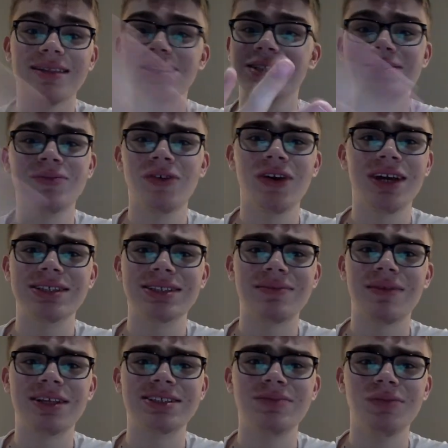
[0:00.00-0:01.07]
This movie isn't
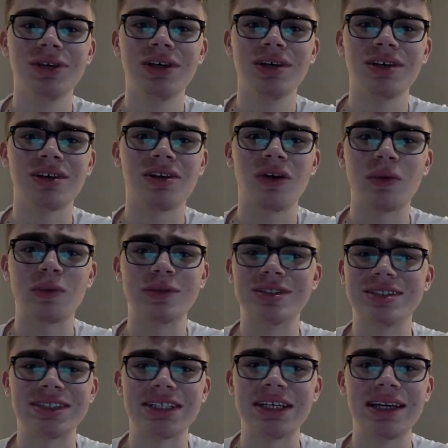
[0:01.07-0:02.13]
meant to be, you know,
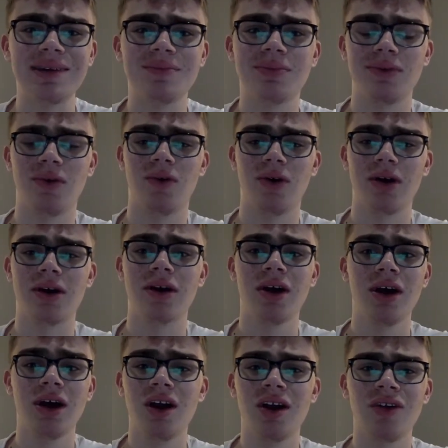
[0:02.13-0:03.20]
deep or
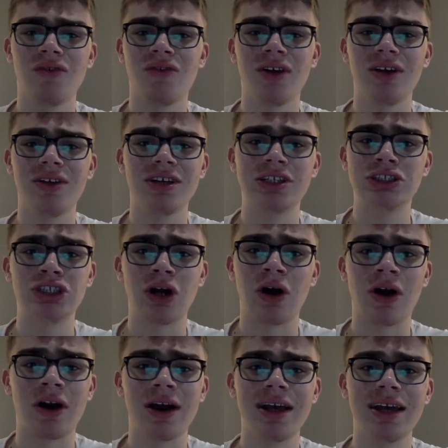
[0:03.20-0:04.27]
really
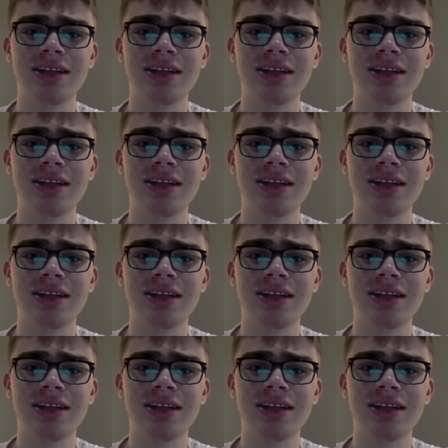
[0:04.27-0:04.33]
jarring.